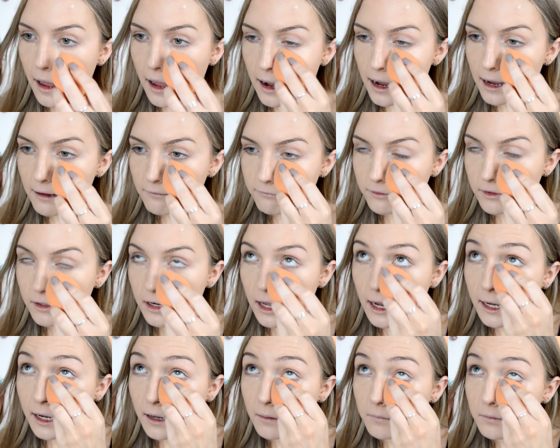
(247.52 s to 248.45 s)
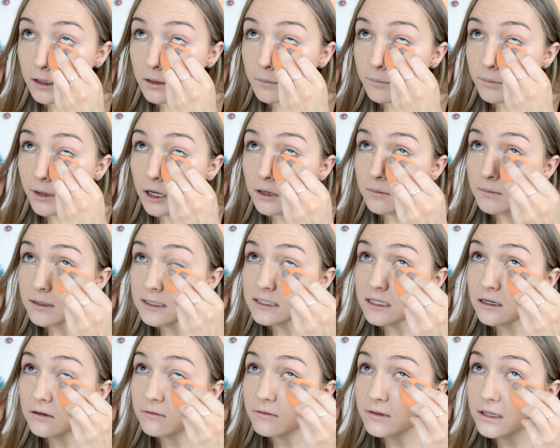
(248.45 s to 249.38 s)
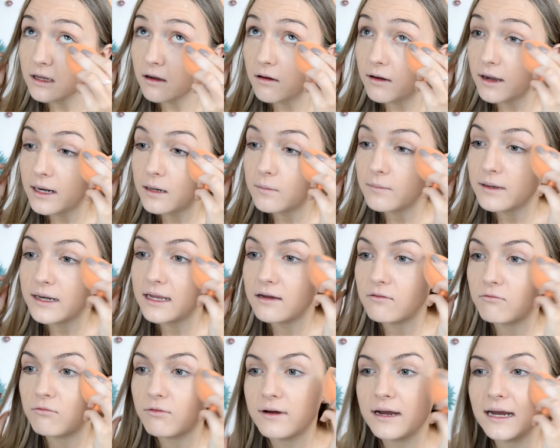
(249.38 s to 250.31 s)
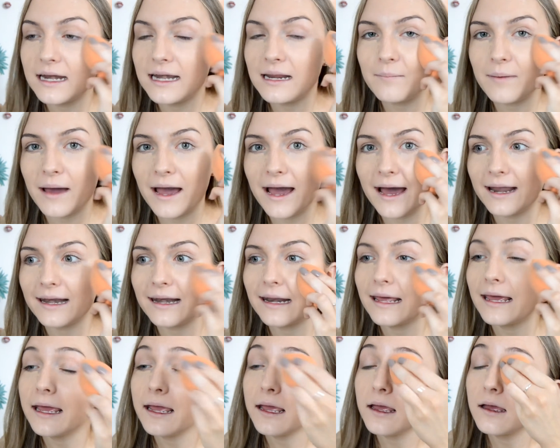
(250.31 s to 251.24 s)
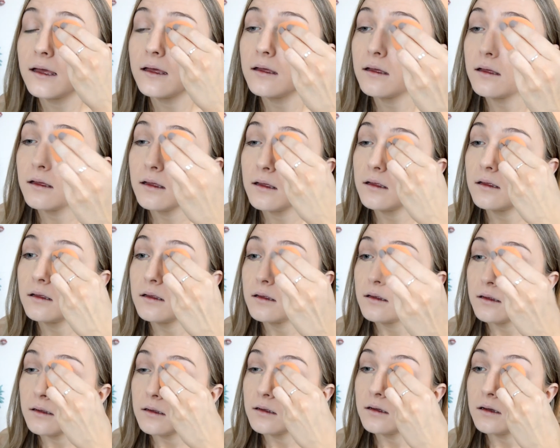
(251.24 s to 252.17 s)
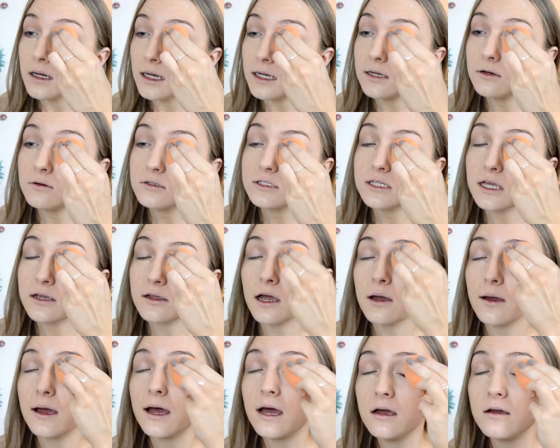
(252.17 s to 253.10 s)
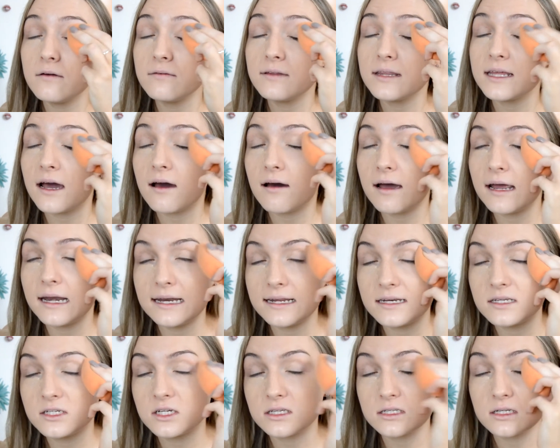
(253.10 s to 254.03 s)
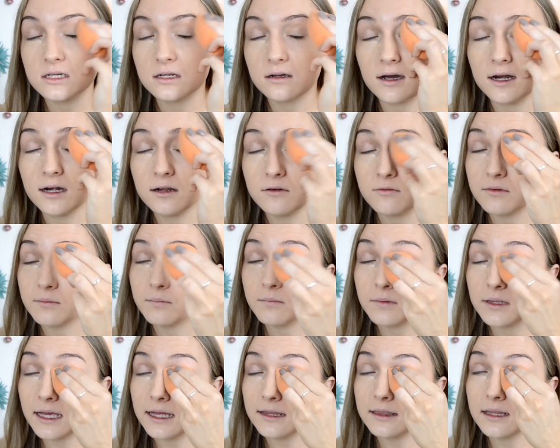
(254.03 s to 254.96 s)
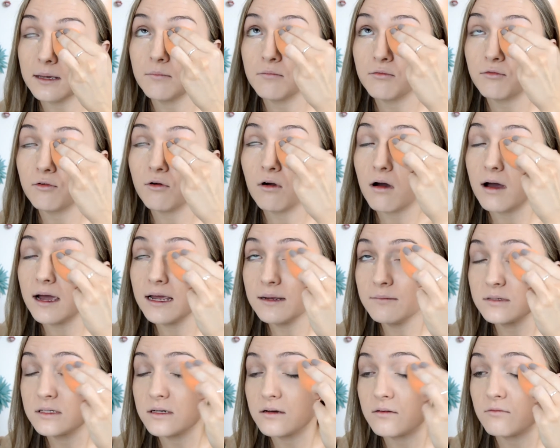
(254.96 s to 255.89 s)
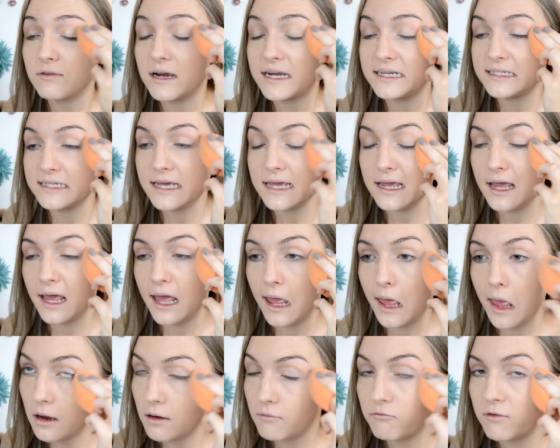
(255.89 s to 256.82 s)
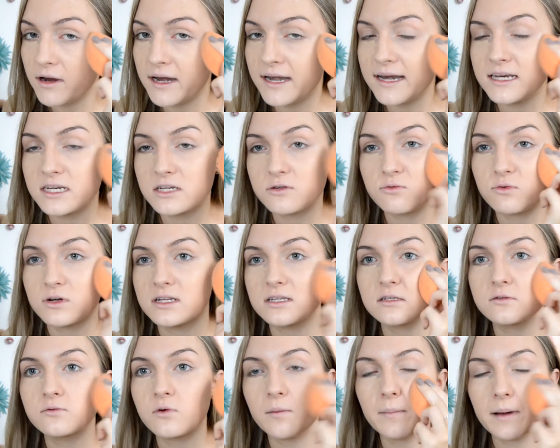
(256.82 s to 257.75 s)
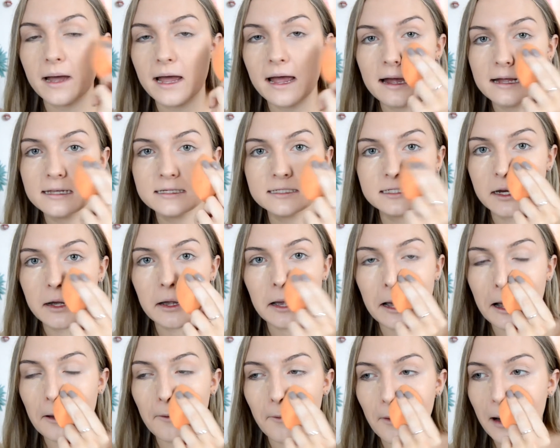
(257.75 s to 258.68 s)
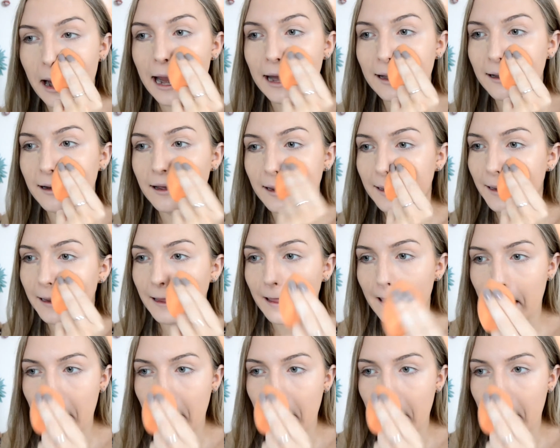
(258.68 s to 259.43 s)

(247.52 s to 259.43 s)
I feel like I'm going to poke myself in the eye in a minute really badly. I also go over the eyelid just to kind of get them primed and ready. I really just want to swap hands, do the other eye, like,